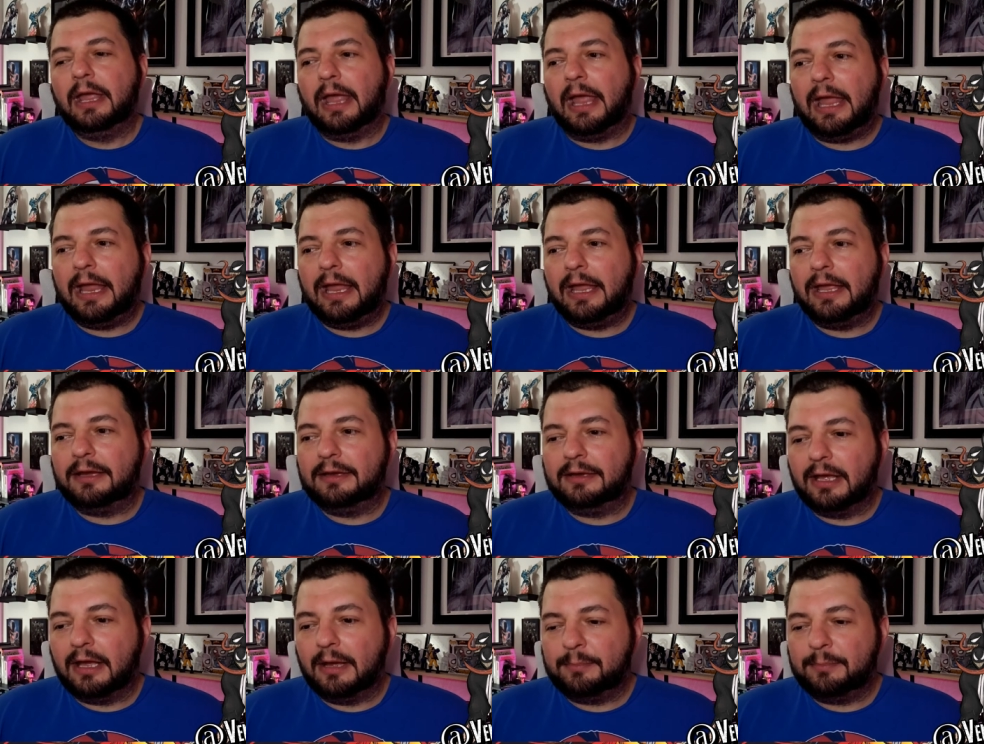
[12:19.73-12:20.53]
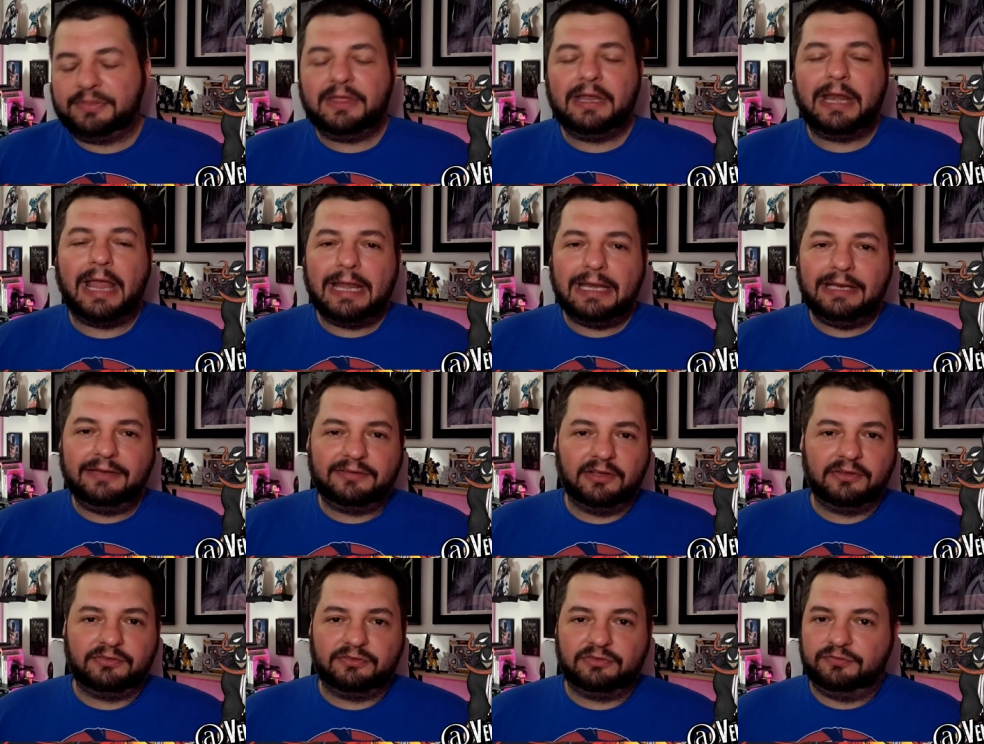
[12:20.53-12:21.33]
And, uh, but then Eddie
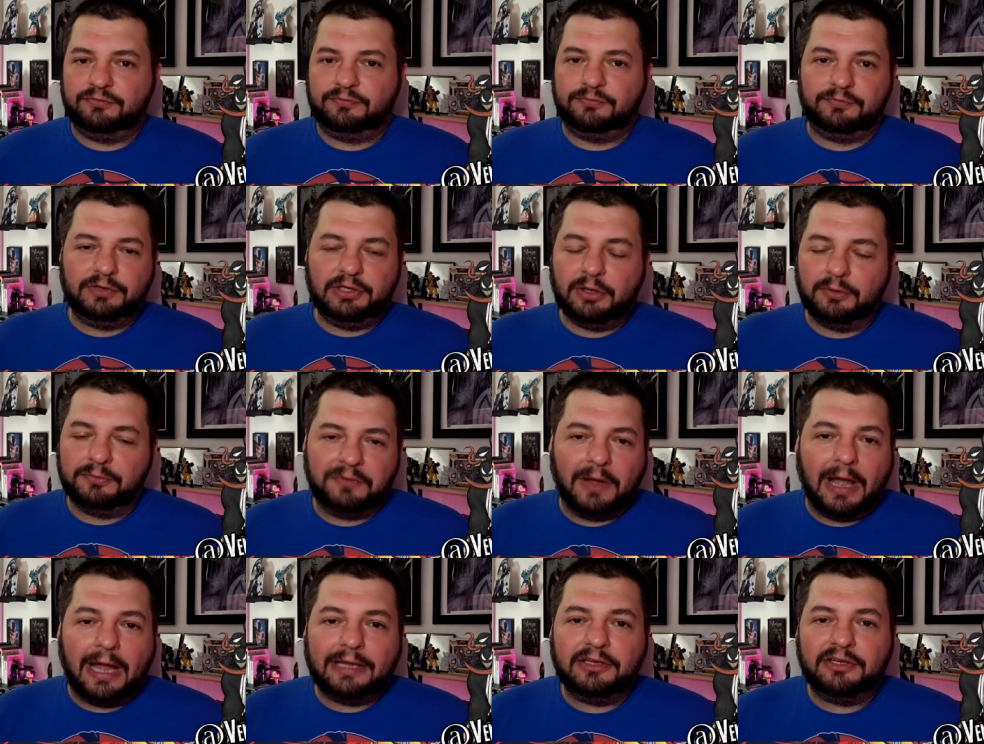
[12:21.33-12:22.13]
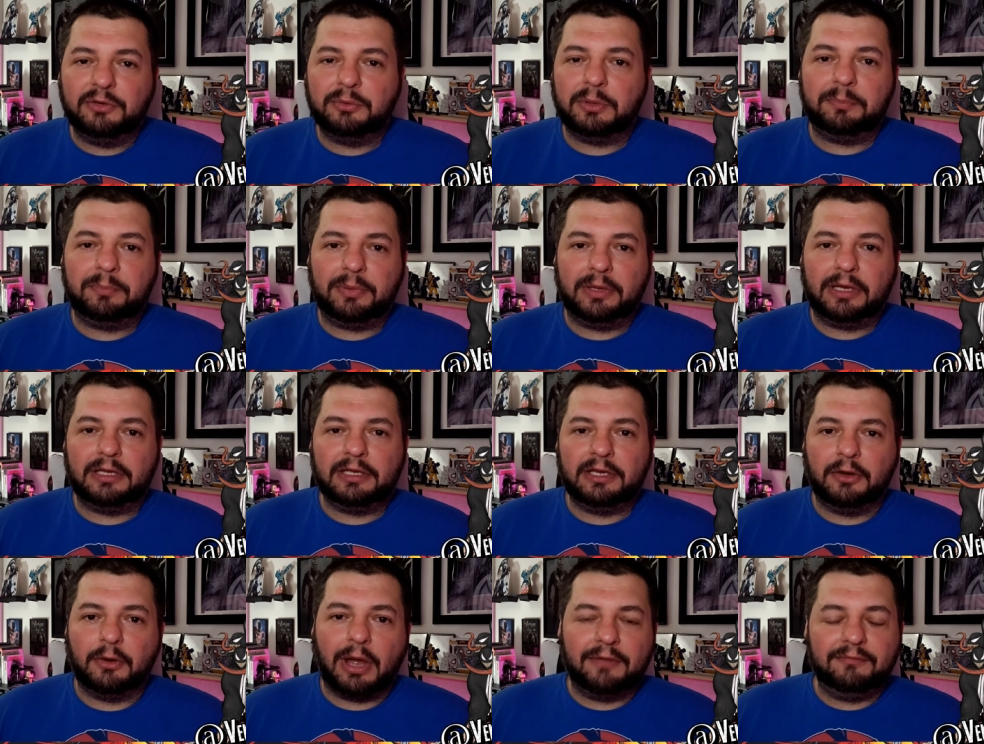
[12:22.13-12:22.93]
says, you know, fine, do it. But,
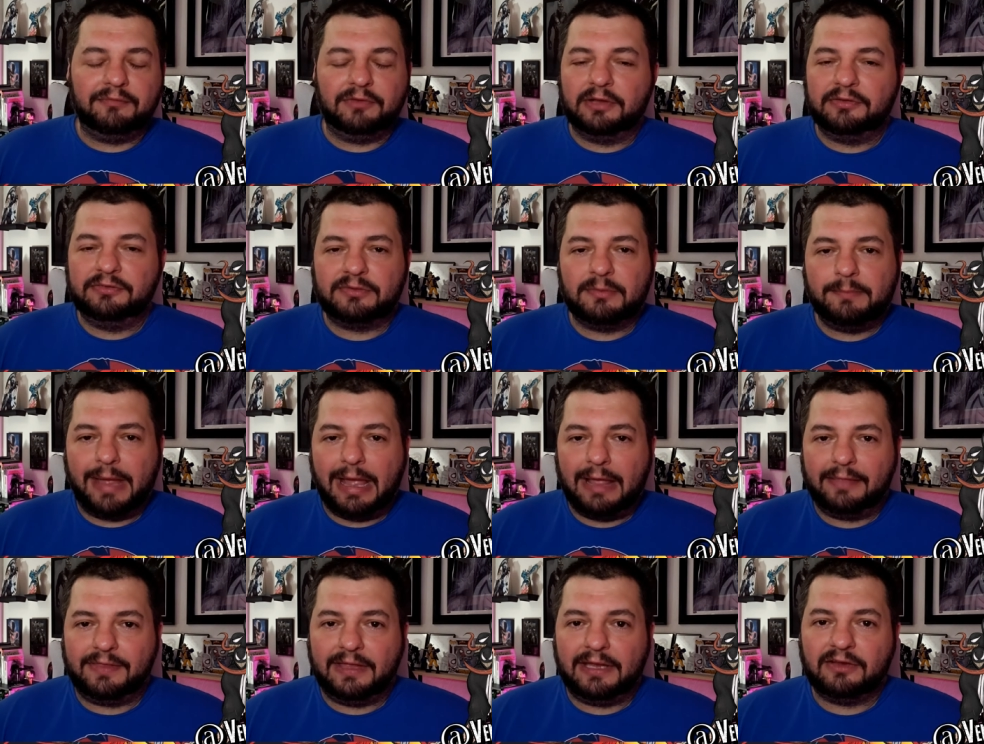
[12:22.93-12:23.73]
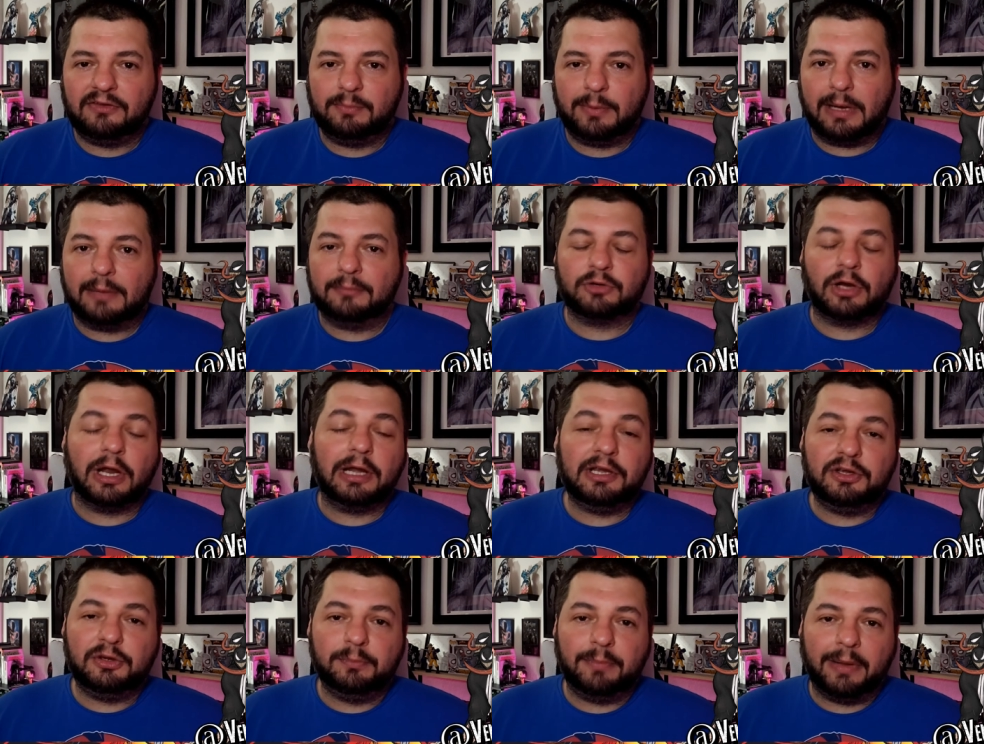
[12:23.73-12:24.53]
you know, I've done some bad things, but I'm trying
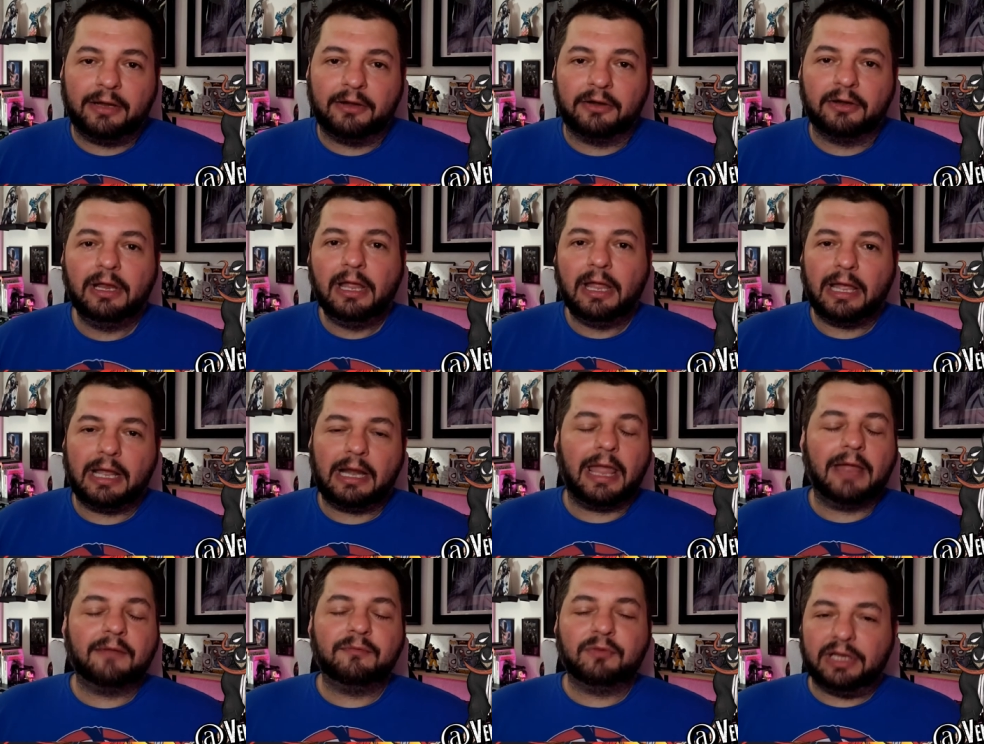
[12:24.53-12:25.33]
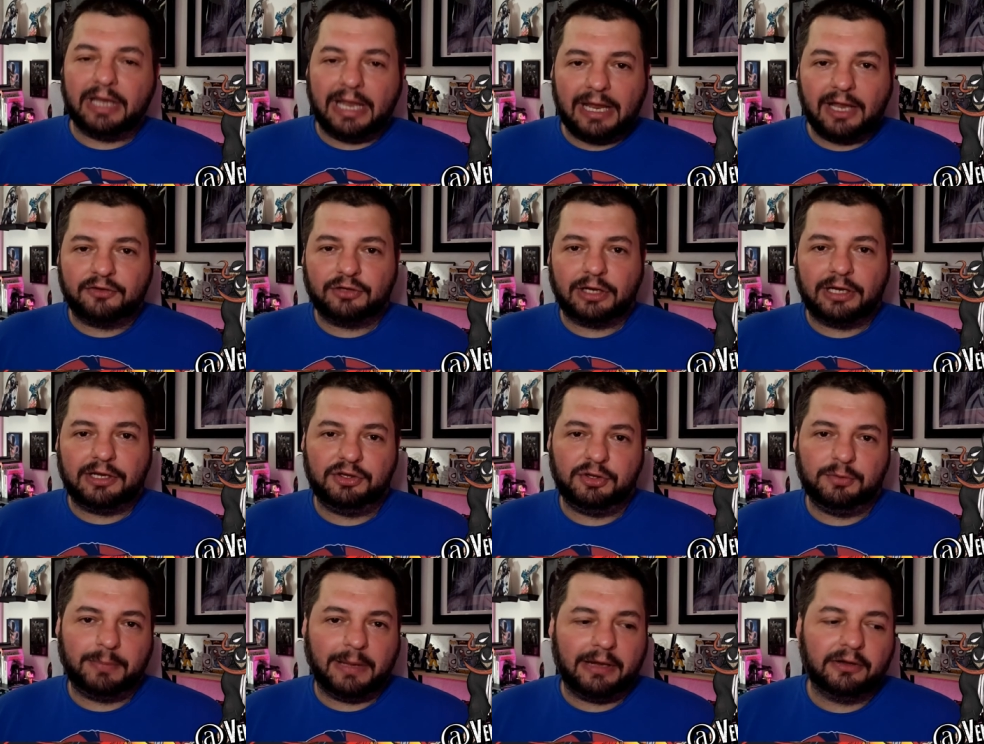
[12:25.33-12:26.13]
to do better. And I, every day I try to
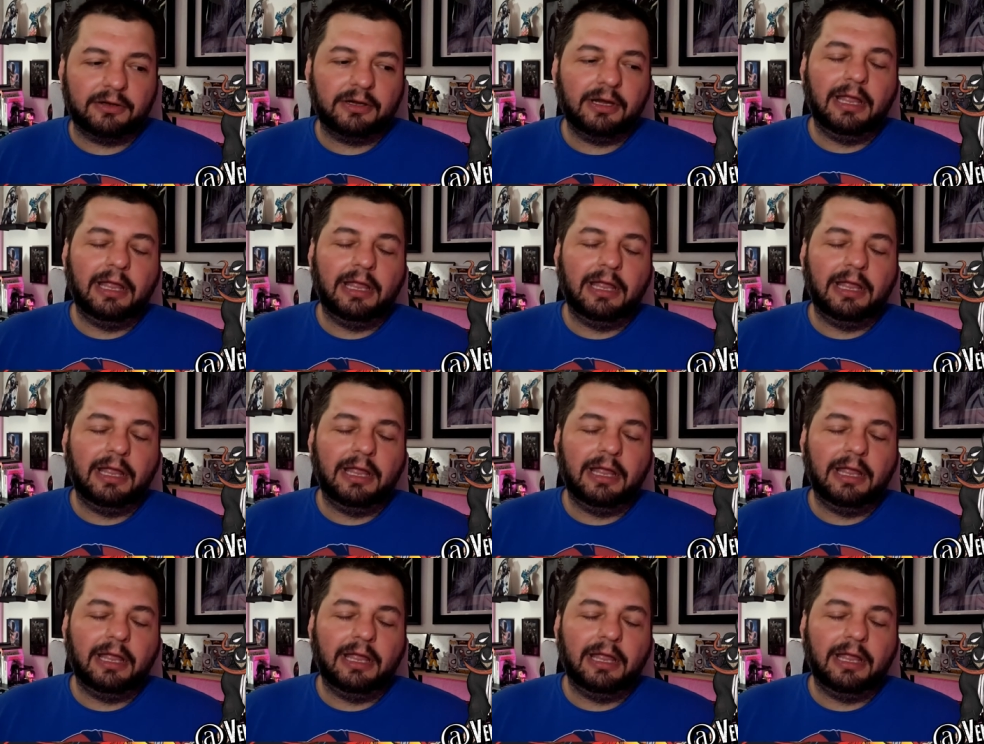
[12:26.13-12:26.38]
do better.